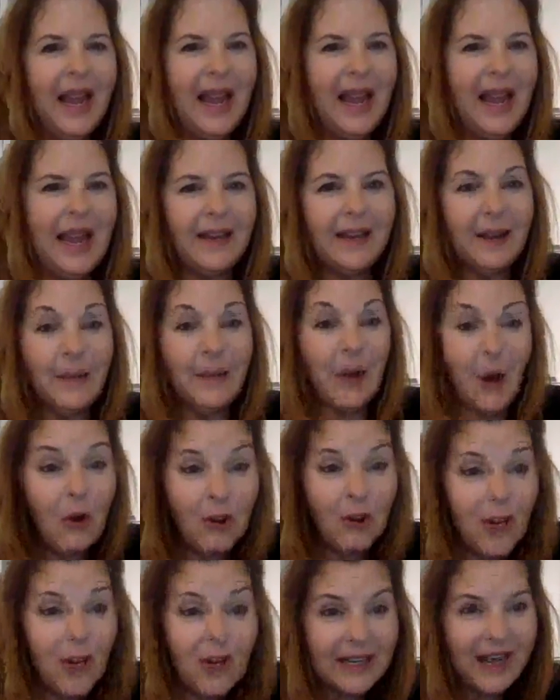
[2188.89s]
And um, oh,
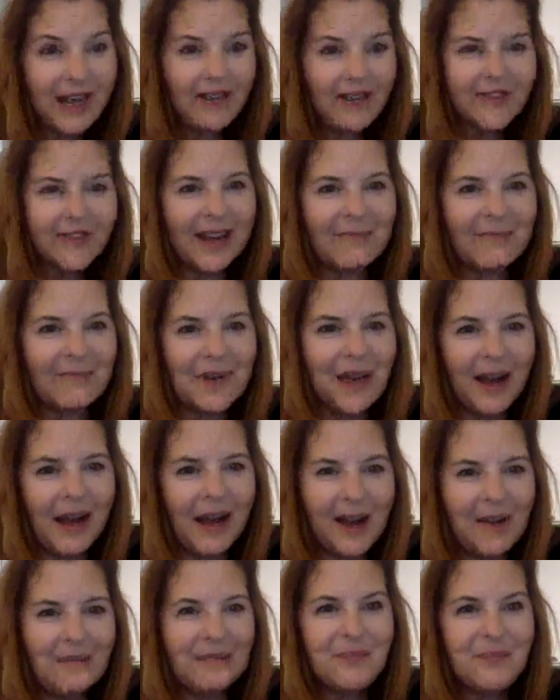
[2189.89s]
look, I've got
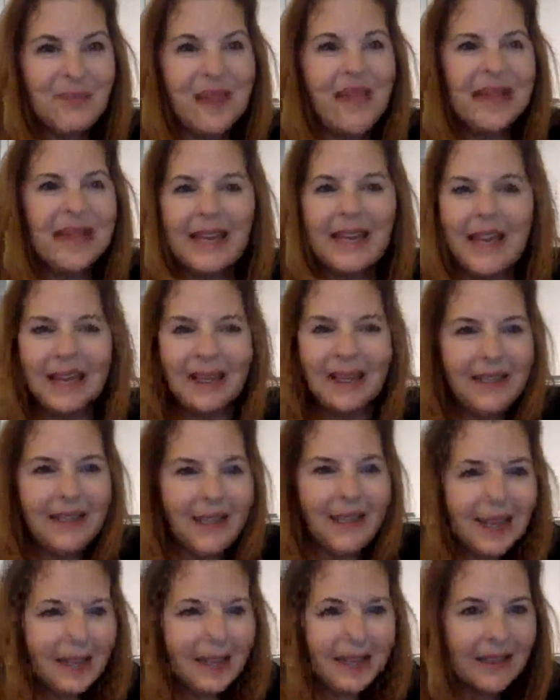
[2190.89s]
um,
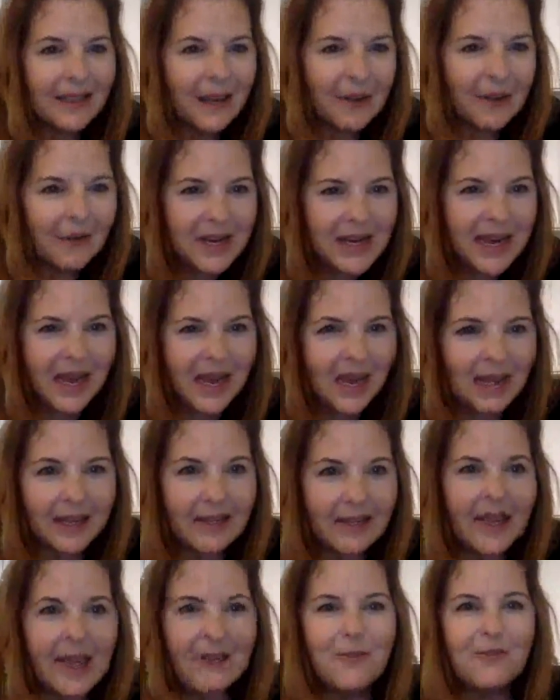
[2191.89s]
Karina, Karina
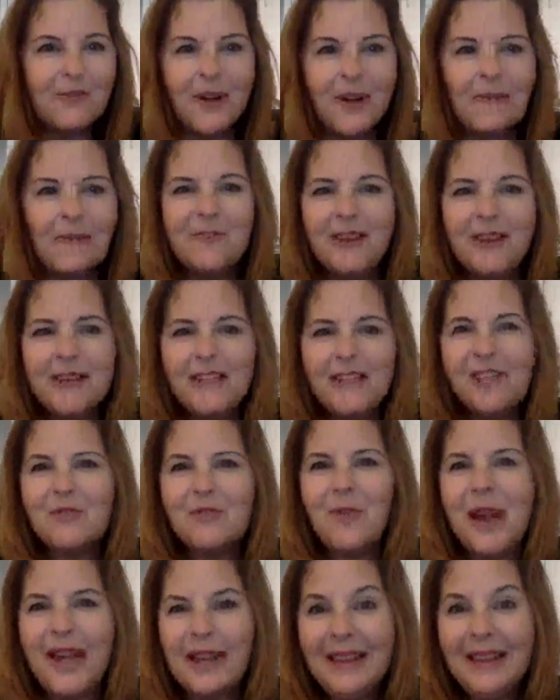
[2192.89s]
from
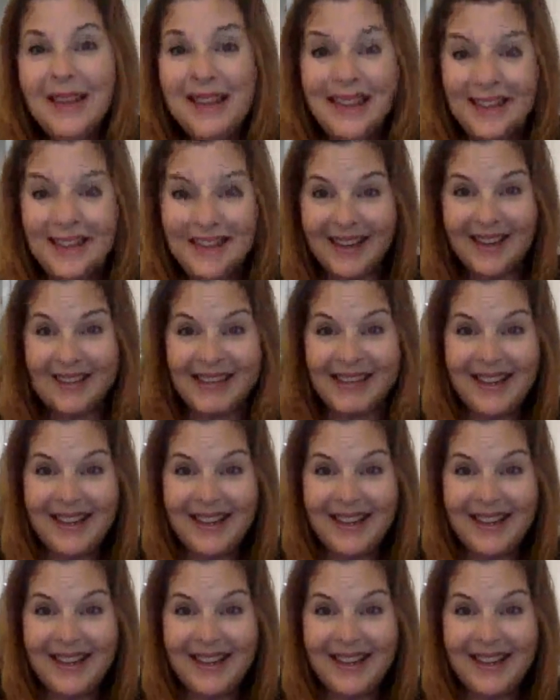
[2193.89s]
Venezuela.